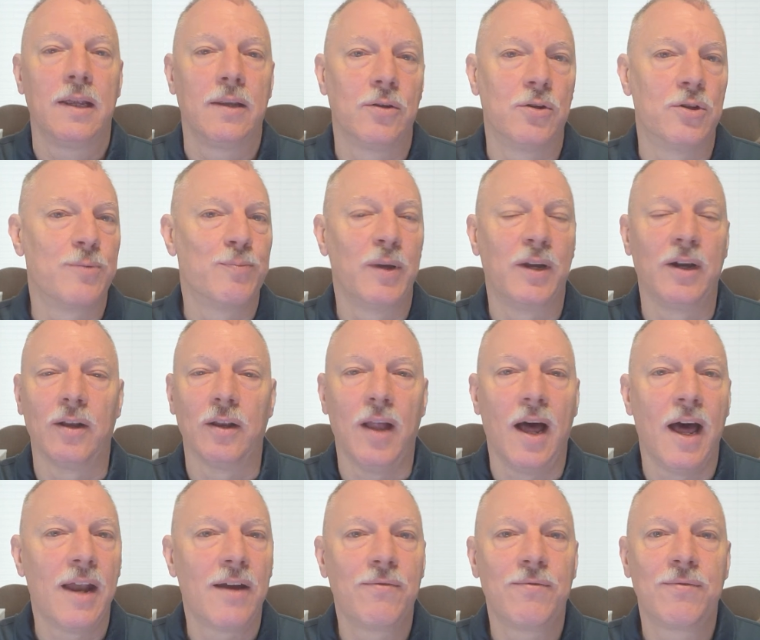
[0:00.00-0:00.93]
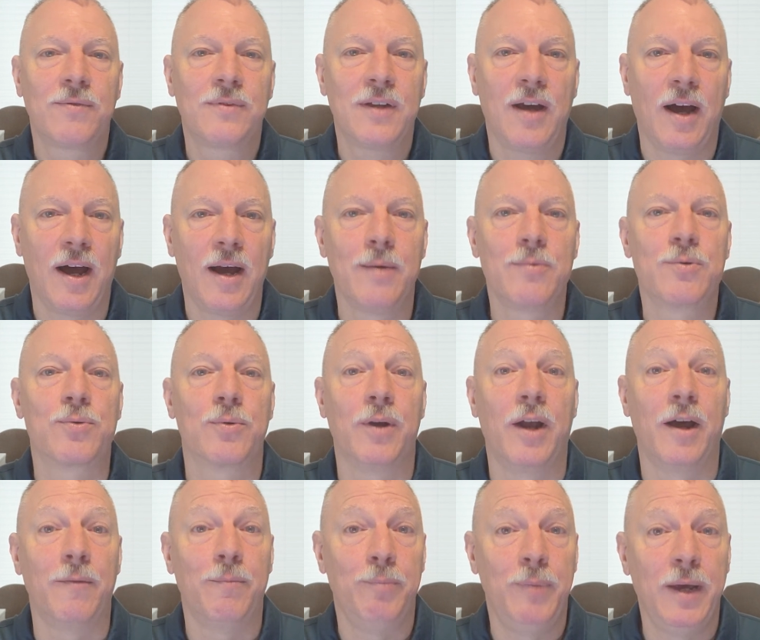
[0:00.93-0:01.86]
There's been a lot of times when
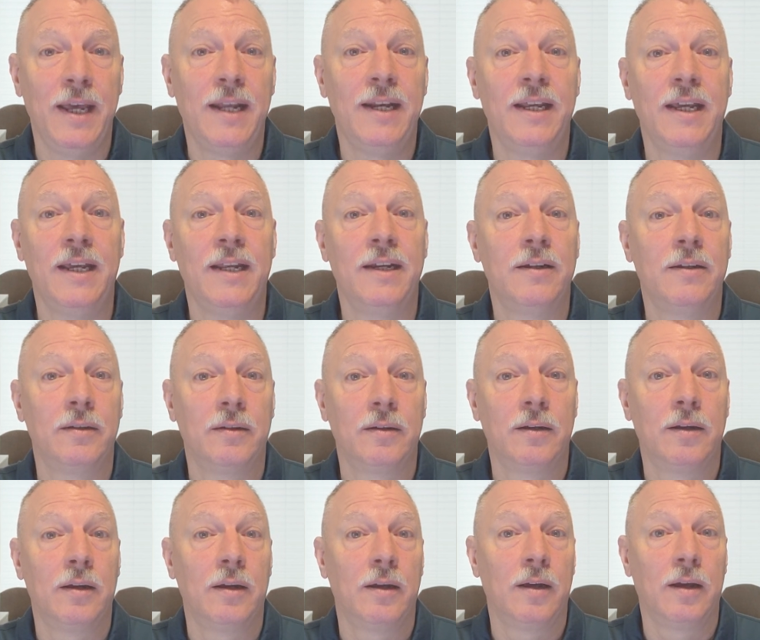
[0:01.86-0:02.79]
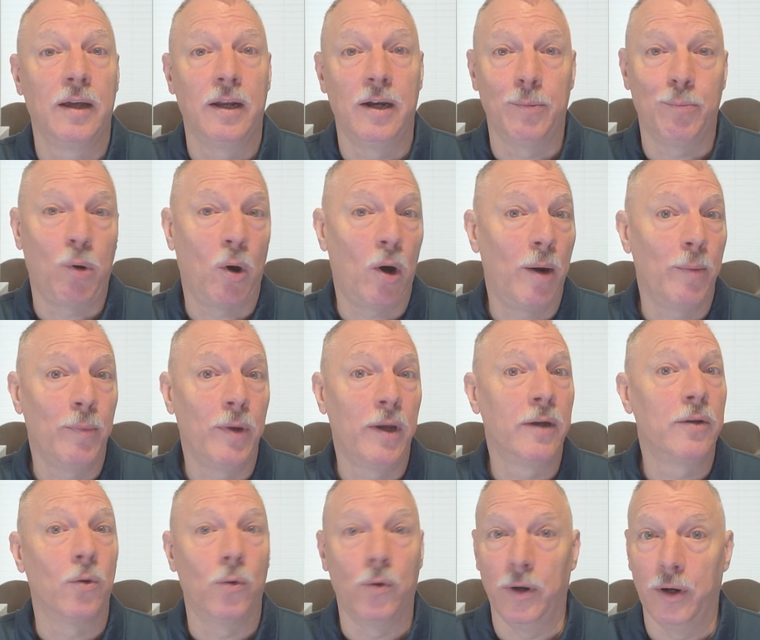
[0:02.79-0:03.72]
I've been in an
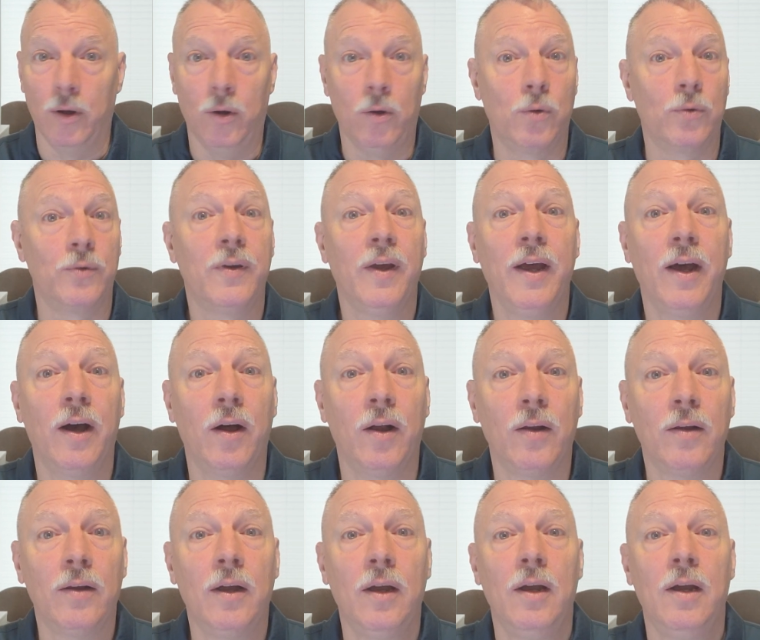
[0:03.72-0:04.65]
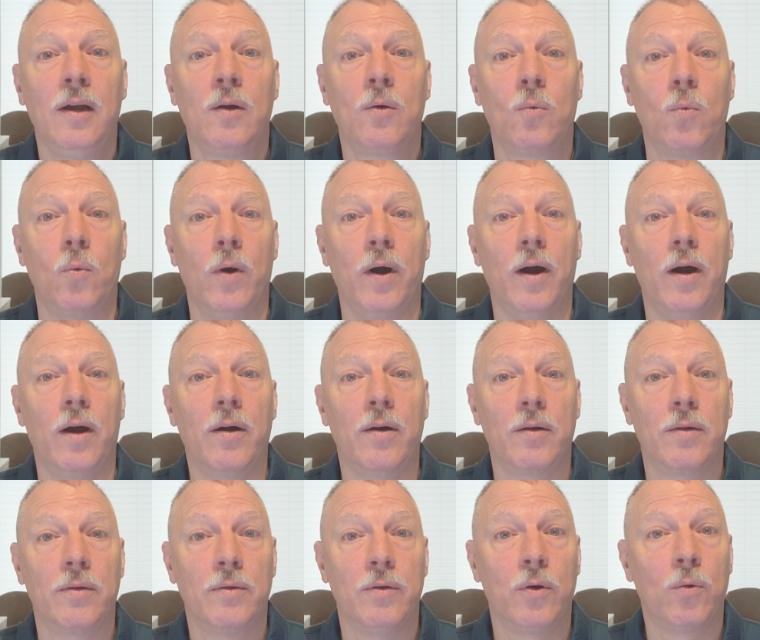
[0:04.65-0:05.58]
apartment or in a hotel
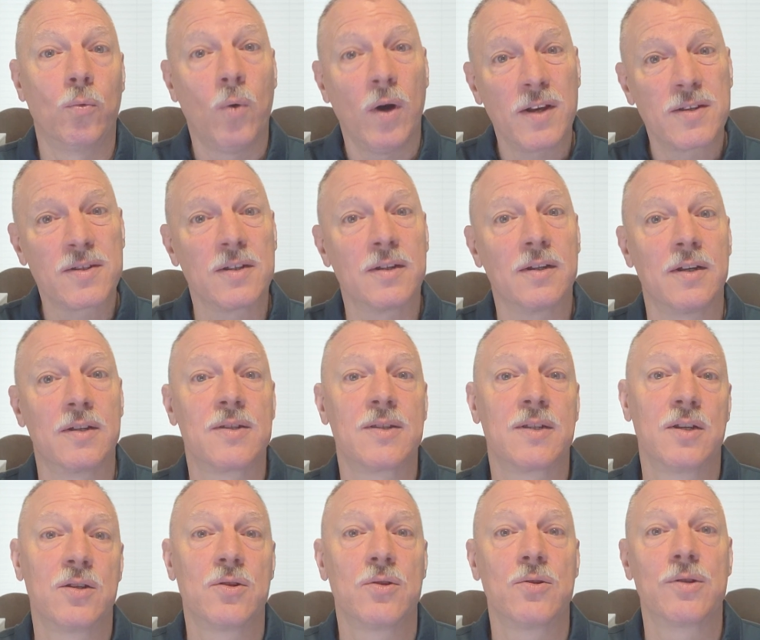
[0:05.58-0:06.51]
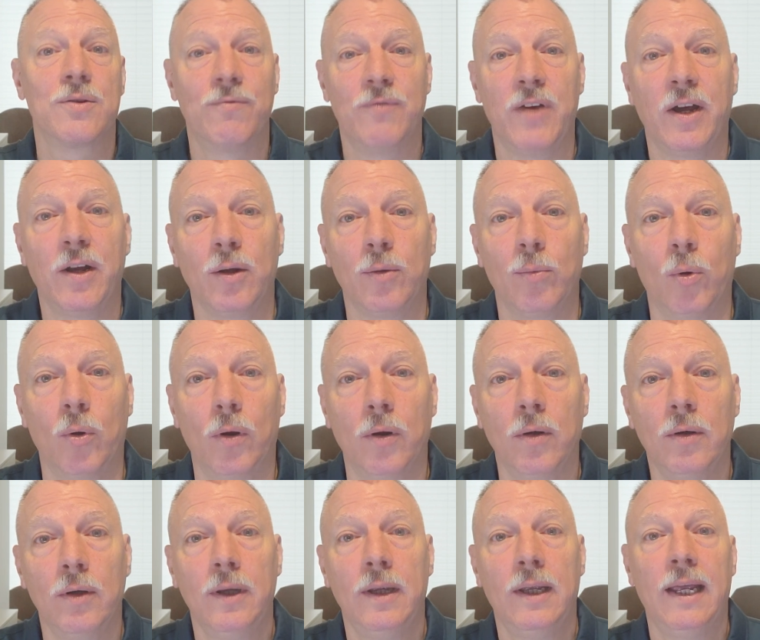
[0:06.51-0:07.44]
where there wasn't a scissors
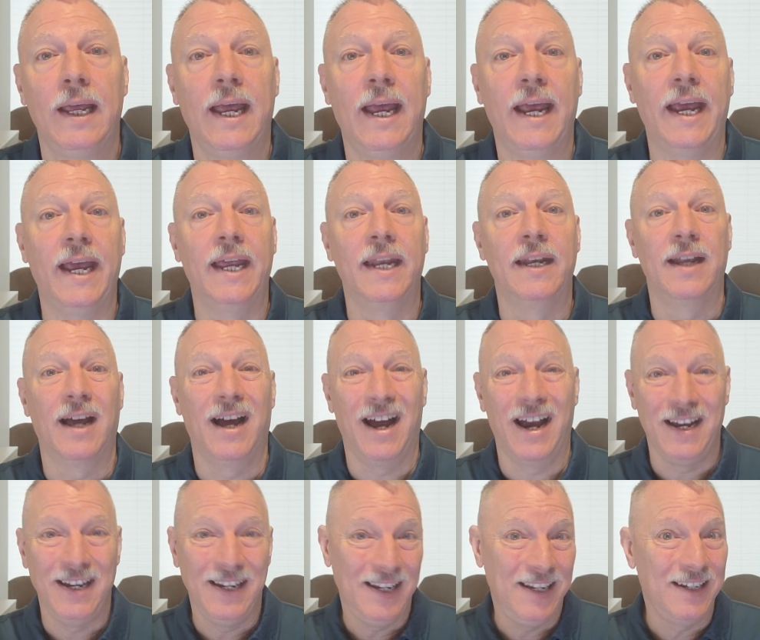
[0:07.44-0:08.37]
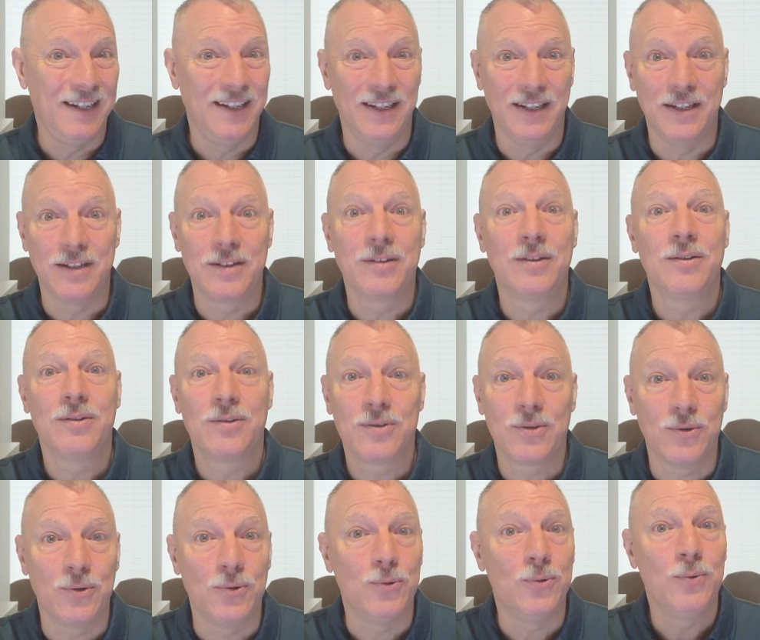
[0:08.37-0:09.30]
available and I needed it
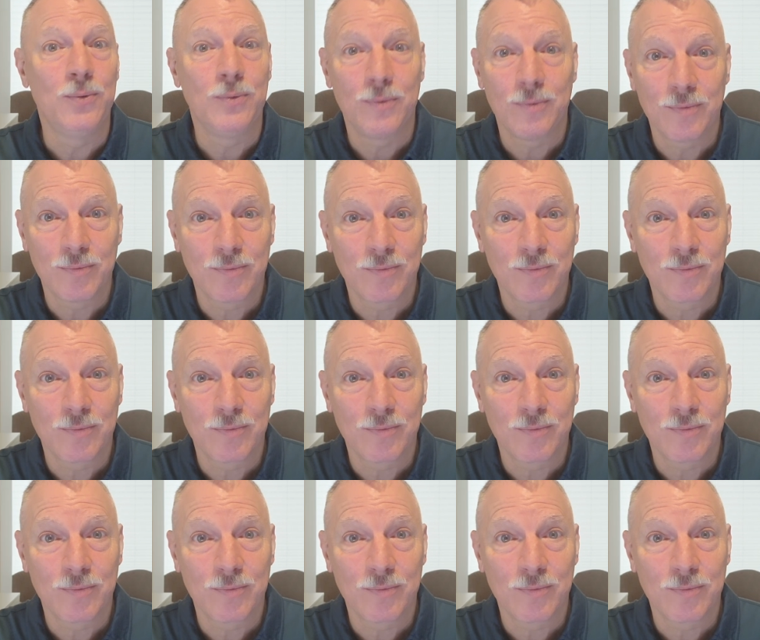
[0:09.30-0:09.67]
to